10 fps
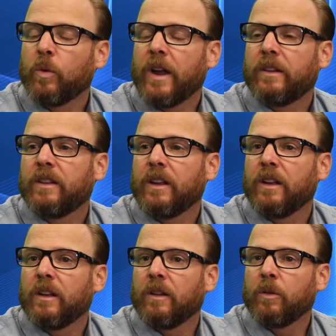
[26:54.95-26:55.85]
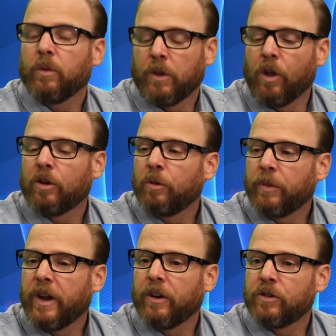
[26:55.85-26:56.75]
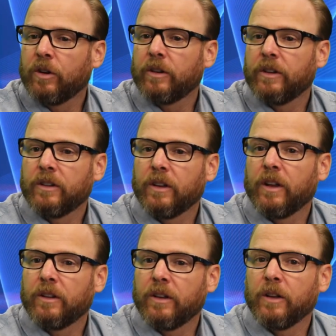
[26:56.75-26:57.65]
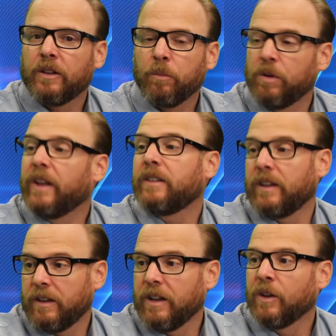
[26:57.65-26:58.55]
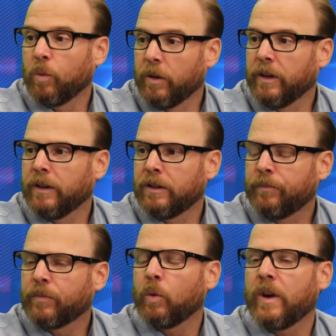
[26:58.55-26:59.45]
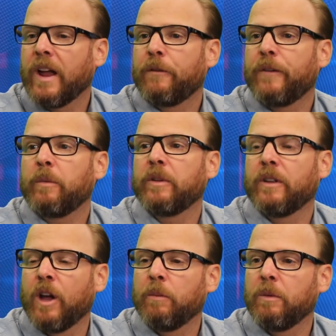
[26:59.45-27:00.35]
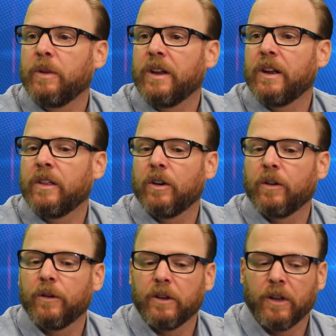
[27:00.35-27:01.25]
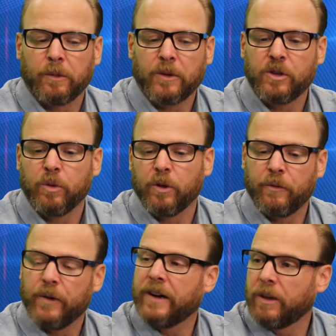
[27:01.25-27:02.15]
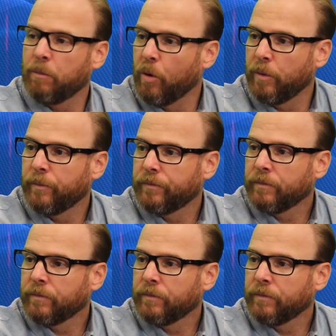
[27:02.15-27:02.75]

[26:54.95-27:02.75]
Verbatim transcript: so what i see the long-term care insurance is a, a it's a blessing it really is when I have families that come to me and they're especially when they're in frantic mode,